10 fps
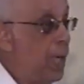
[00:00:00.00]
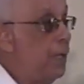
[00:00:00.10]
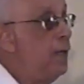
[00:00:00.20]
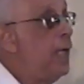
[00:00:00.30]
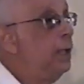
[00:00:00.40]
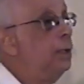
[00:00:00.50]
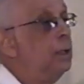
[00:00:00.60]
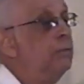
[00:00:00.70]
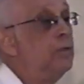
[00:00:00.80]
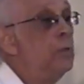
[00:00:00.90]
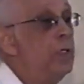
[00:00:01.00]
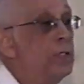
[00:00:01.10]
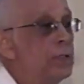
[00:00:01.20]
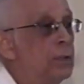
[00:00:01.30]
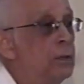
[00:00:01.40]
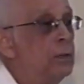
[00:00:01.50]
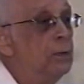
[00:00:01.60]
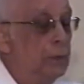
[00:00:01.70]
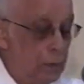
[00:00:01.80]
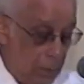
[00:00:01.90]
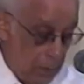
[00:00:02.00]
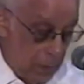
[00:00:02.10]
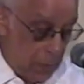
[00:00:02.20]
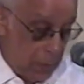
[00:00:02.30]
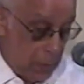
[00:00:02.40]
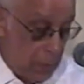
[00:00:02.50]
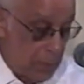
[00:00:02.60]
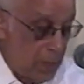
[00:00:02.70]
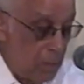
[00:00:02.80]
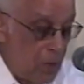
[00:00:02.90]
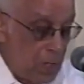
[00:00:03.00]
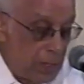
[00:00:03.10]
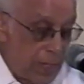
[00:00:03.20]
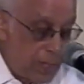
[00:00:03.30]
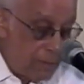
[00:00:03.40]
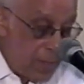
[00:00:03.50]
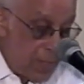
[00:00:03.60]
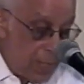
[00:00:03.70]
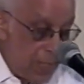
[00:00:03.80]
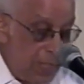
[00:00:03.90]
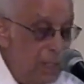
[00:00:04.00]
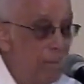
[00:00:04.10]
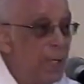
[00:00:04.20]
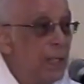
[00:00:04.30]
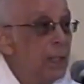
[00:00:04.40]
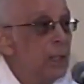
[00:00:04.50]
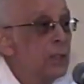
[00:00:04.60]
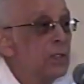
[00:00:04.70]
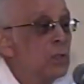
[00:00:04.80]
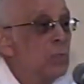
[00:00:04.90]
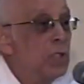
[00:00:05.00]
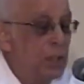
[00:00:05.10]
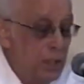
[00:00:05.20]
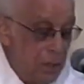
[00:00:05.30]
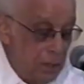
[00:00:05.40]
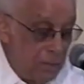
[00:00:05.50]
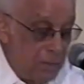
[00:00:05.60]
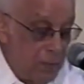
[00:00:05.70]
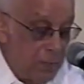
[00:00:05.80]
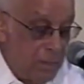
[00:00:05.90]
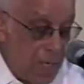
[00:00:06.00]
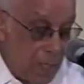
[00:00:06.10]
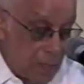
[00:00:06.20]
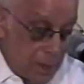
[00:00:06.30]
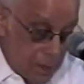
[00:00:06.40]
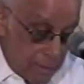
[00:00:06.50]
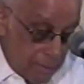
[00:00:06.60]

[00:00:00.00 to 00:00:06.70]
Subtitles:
And then a few weeks ago, someone sent me an independence wish for Jamaica,